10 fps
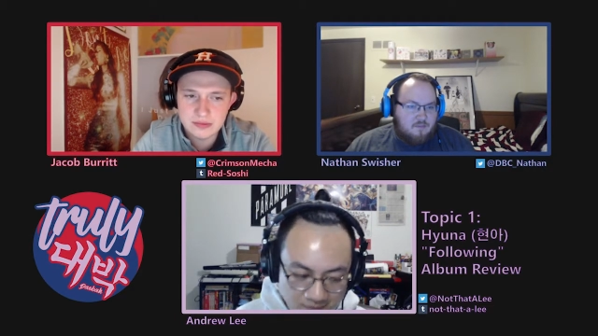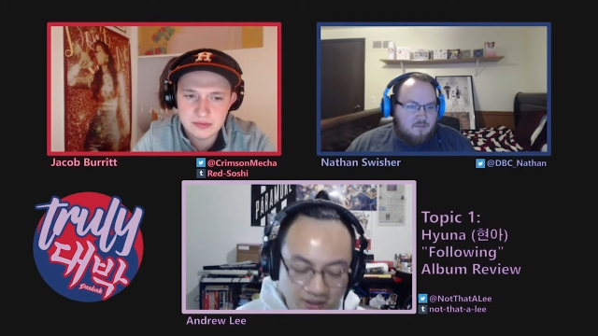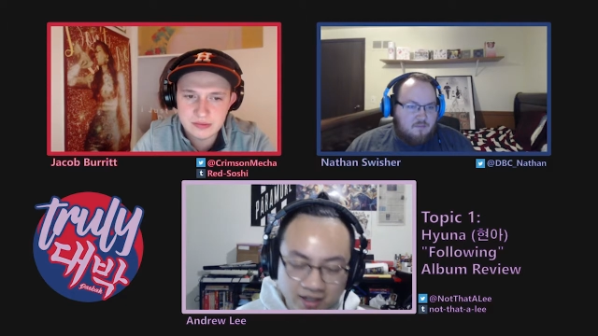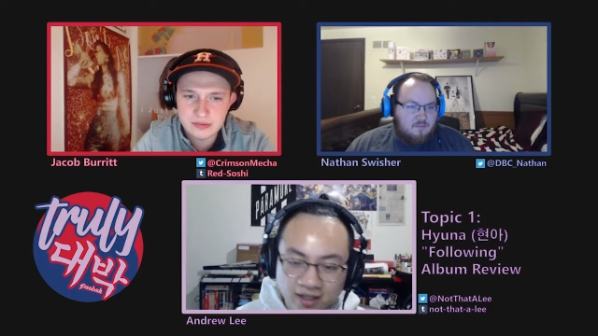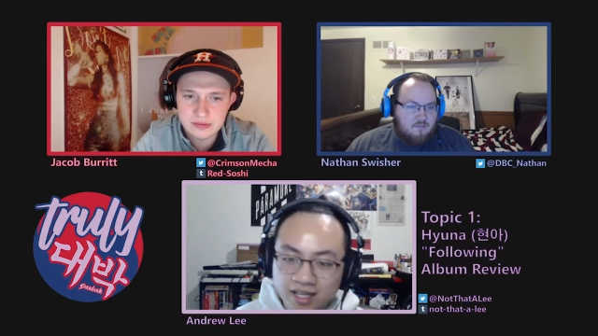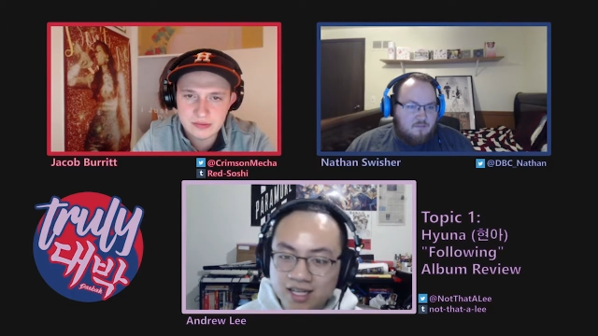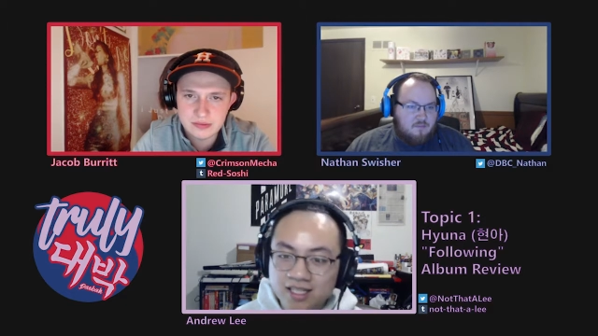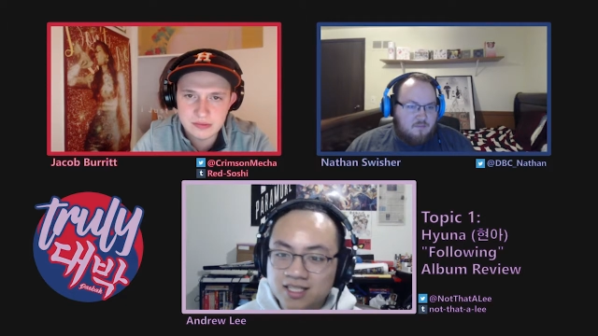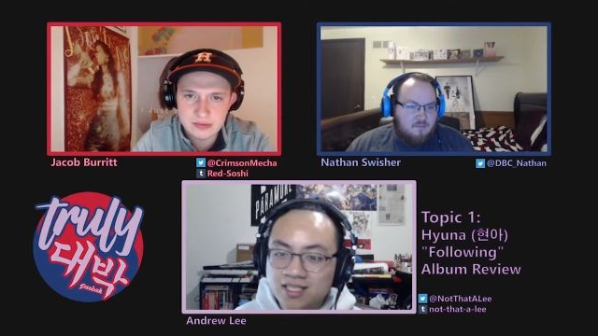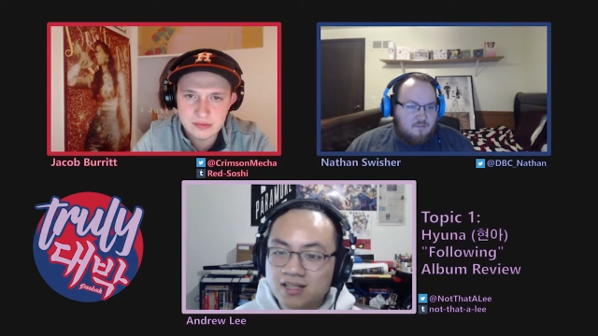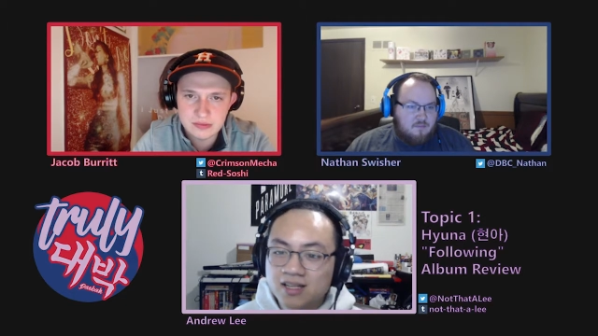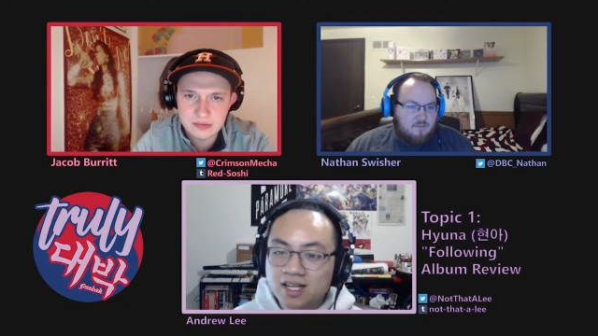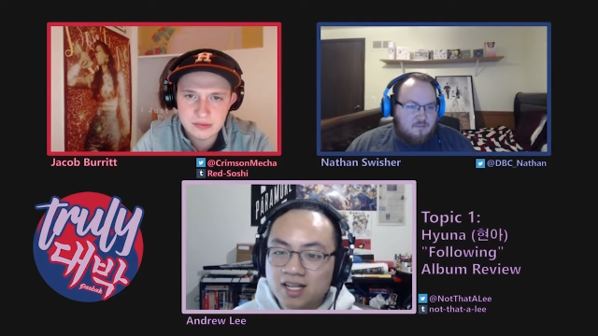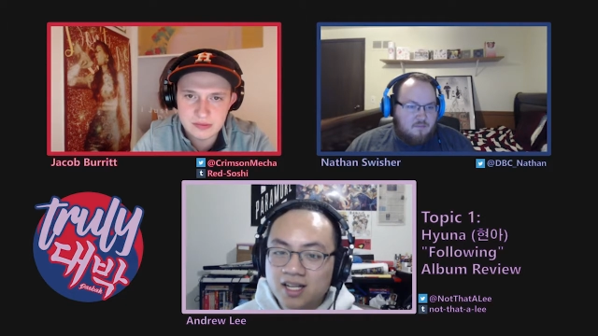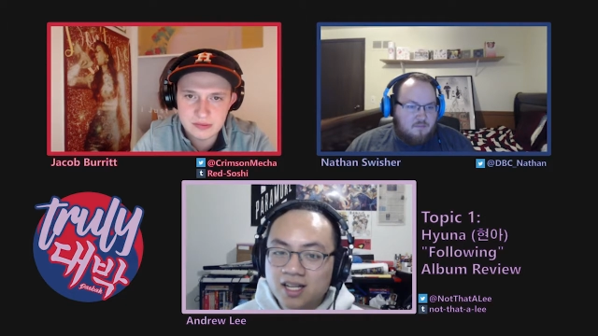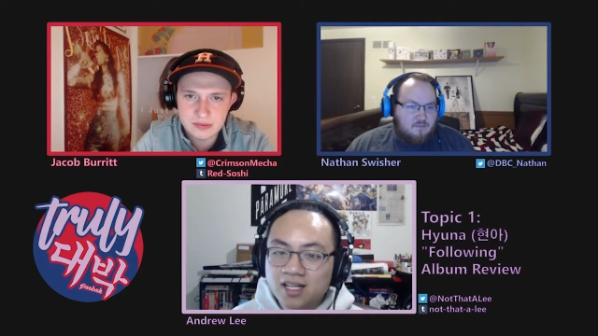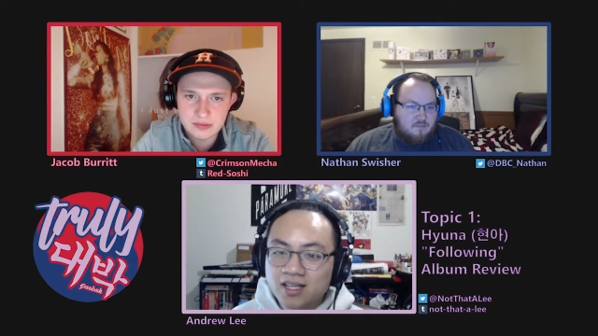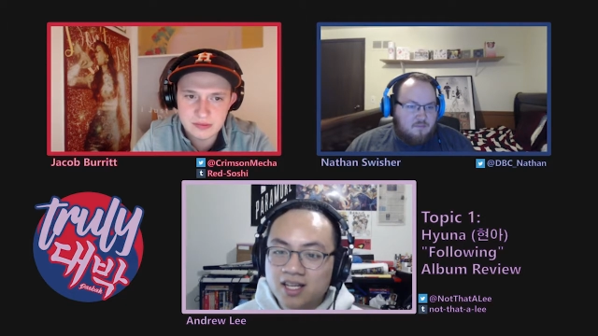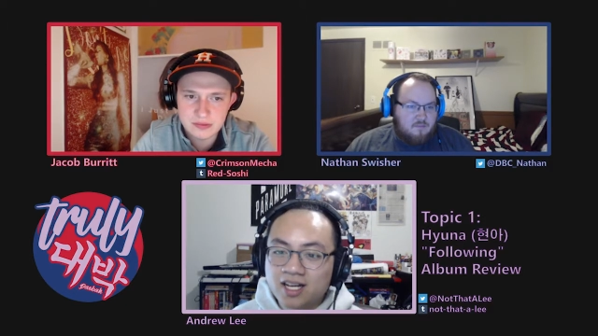Speaker 1: But again, it doesn't. The